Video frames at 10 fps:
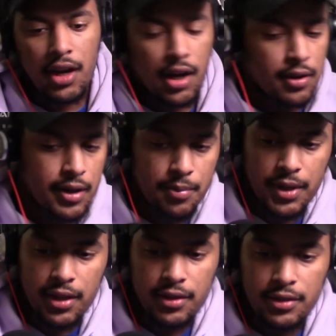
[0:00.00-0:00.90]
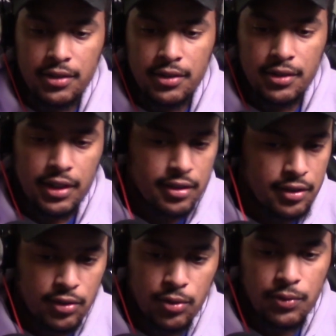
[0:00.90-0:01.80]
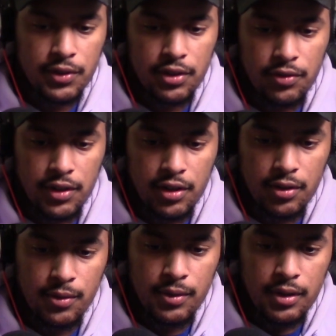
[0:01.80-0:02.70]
All right, man. That's going to do it for this video.